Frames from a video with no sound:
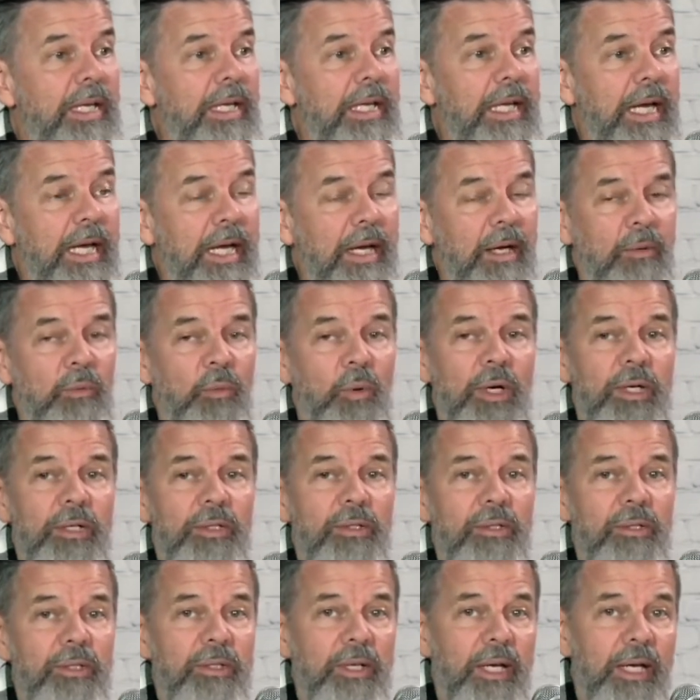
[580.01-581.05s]

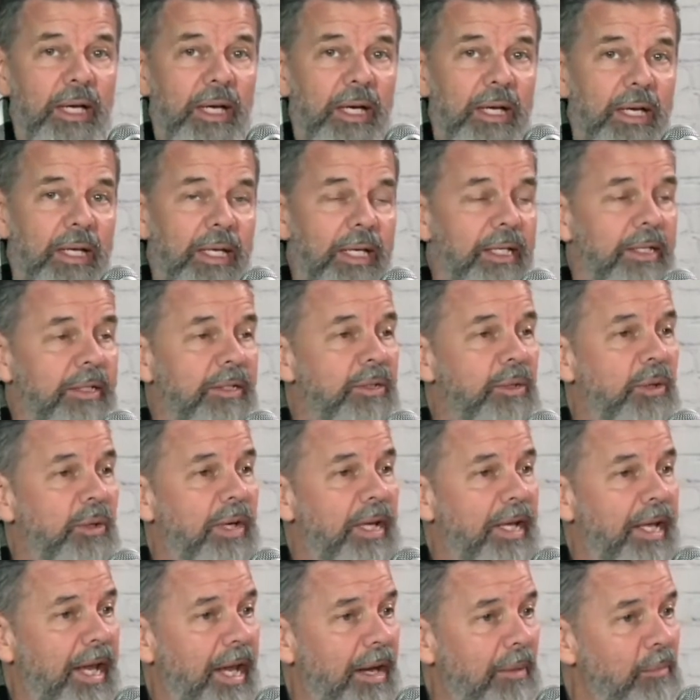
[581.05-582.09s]
worked in Tony
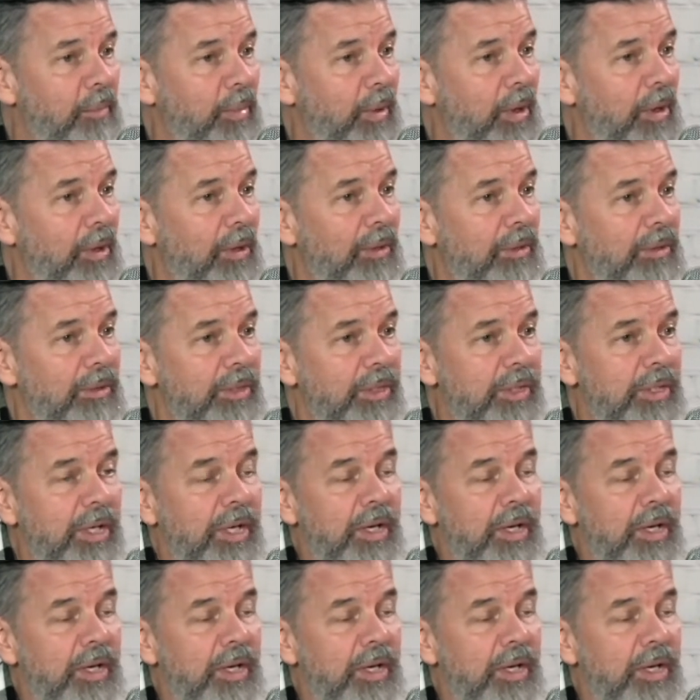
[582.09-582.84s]
Campolo's